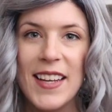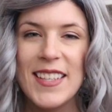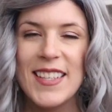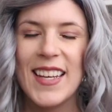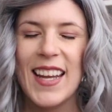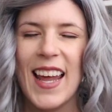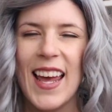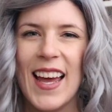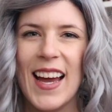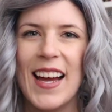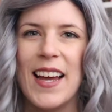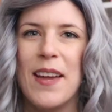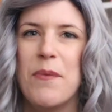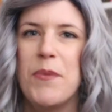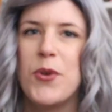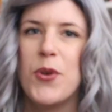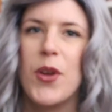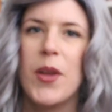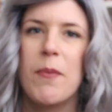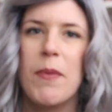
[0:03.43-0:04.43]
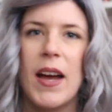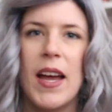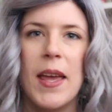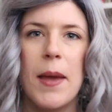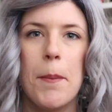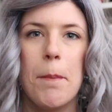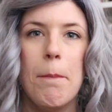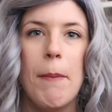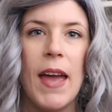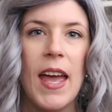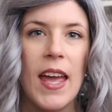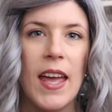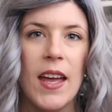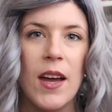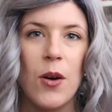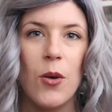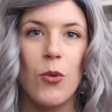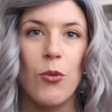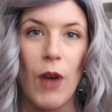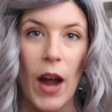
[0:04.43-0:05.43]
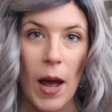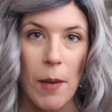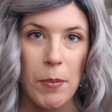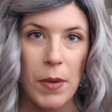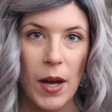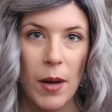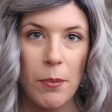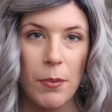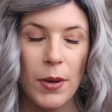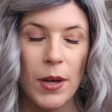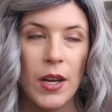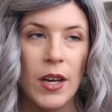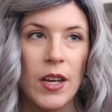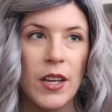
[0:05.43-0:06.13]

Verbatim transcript: Today I am doing my May wrap up.